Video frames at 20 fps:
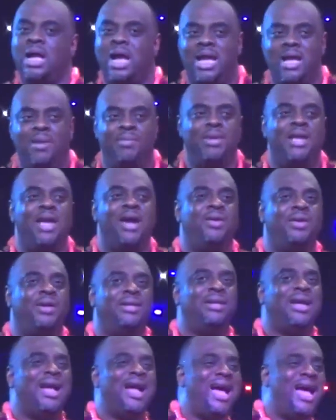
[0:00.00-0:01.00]
I am
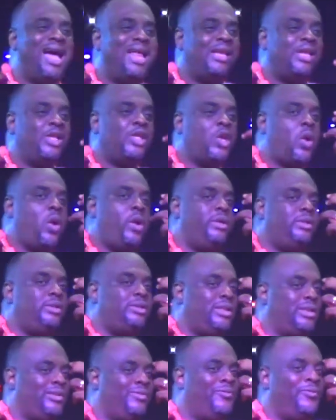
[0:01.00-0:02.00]
hearing
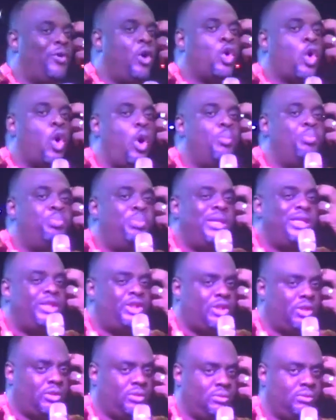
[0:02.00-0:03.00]
anointing for
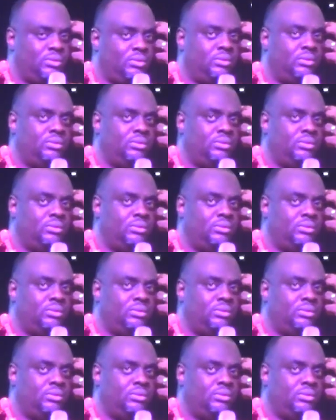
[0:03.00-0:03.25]
completion.